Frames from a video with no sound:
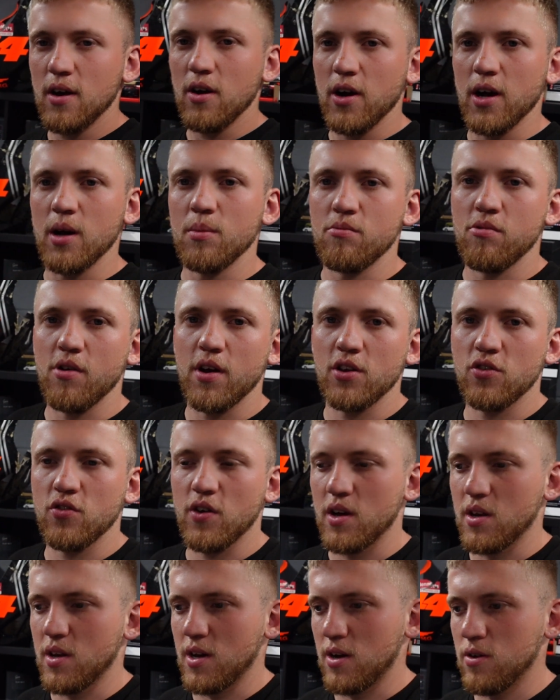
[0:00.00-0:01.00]
I am pretty
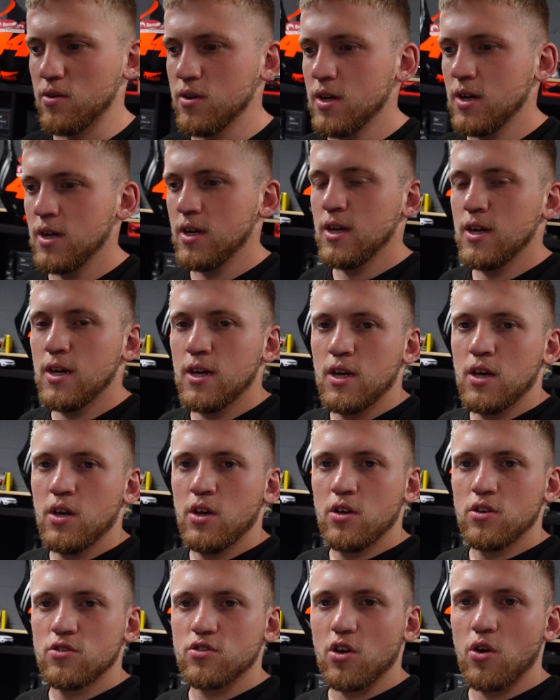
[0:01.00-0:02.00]
drained now.
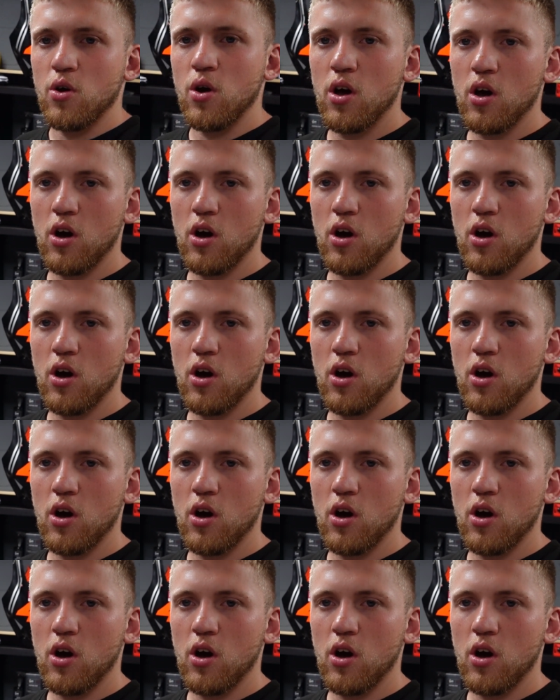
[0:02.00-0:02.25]
So